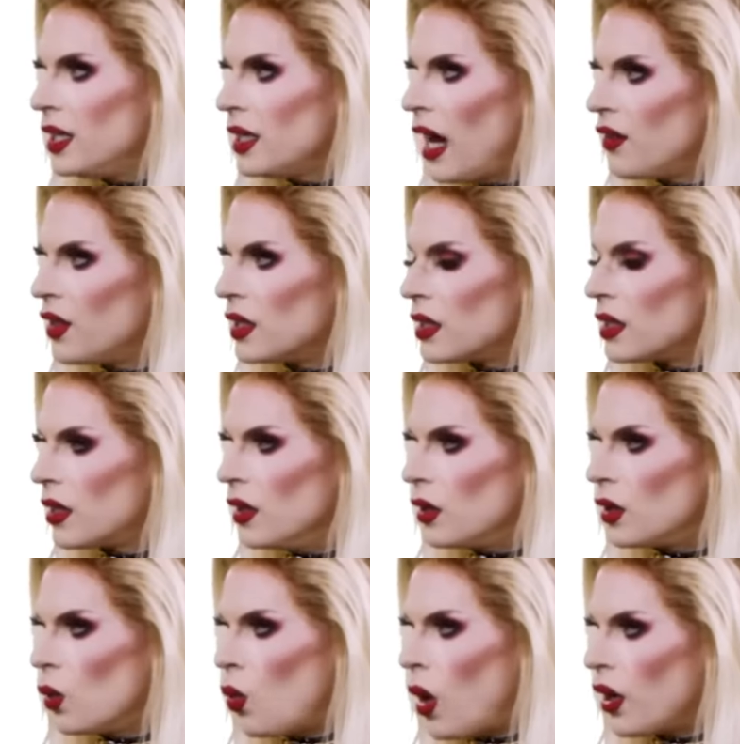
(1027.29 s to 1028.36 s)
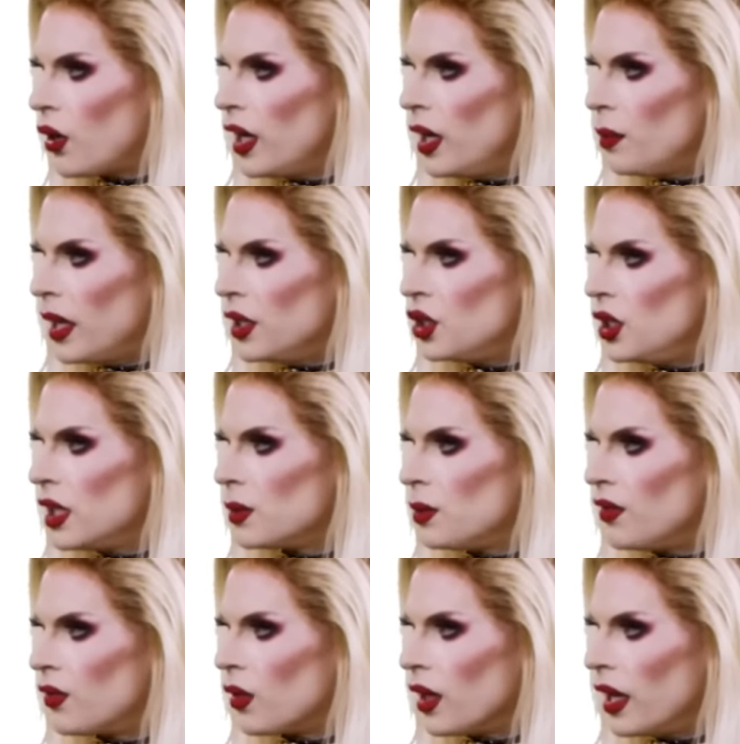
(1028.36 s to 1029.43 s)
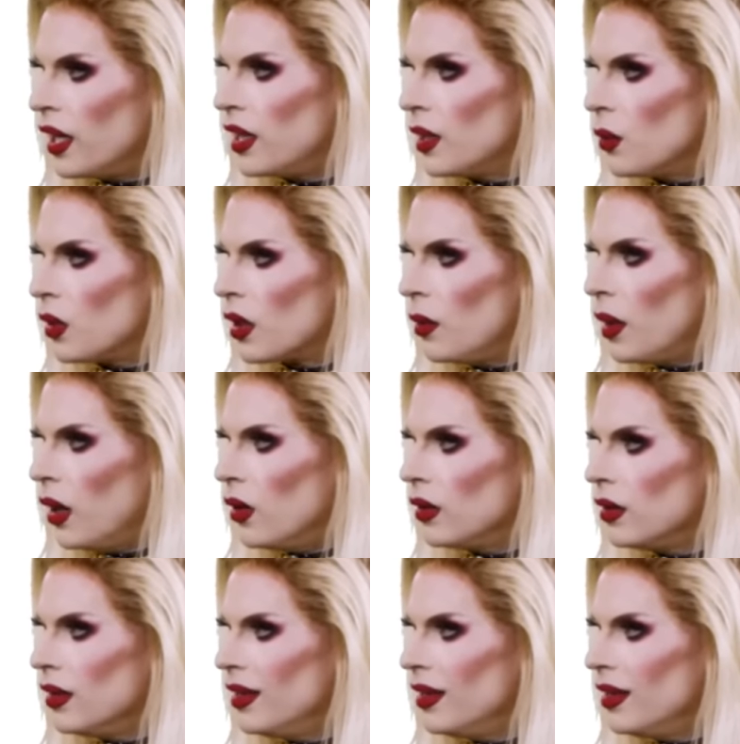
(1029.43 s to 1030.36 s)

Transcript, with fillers: to have this, the, the water hit my cheeks before anything will come out.